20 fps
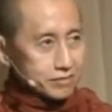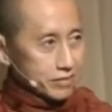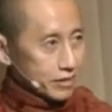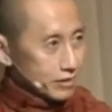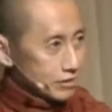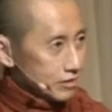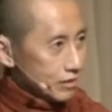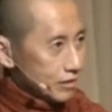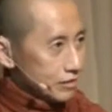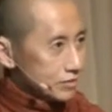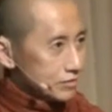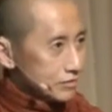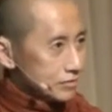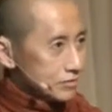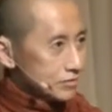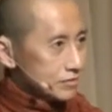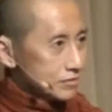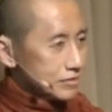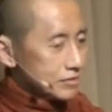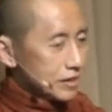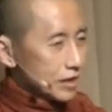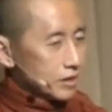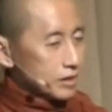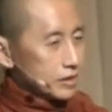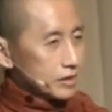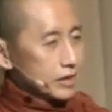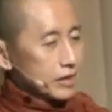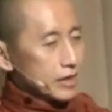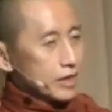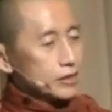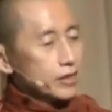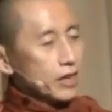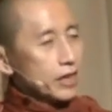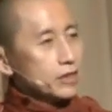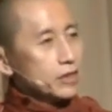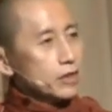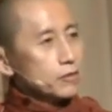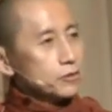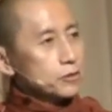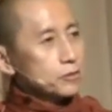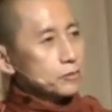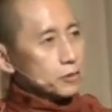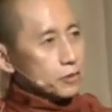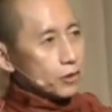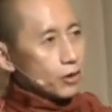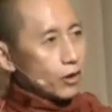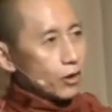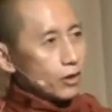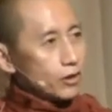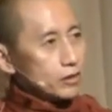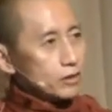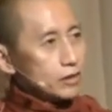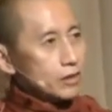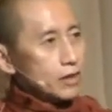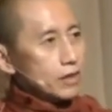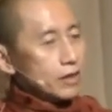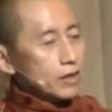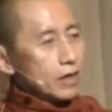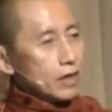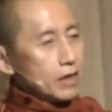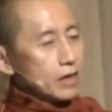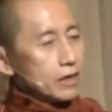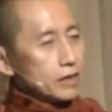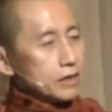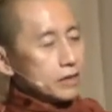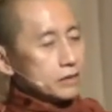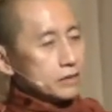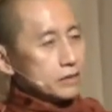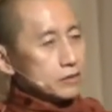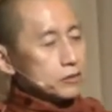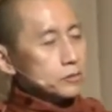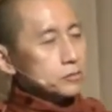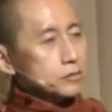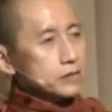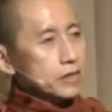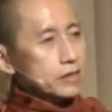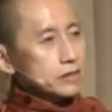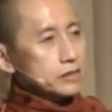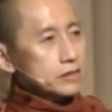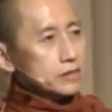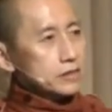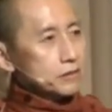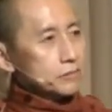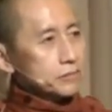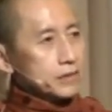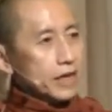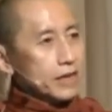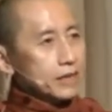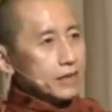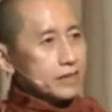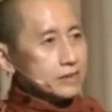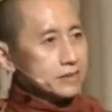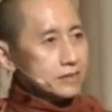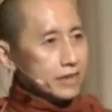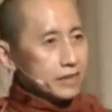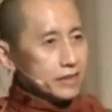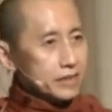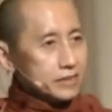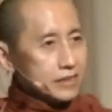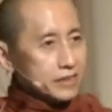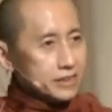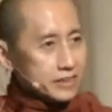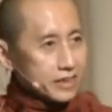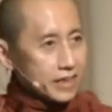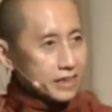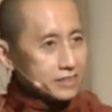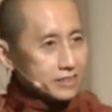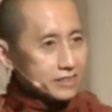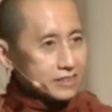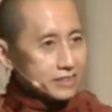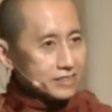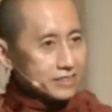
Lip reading: right or not? Can any of you recall the group session that we had last night in JGS?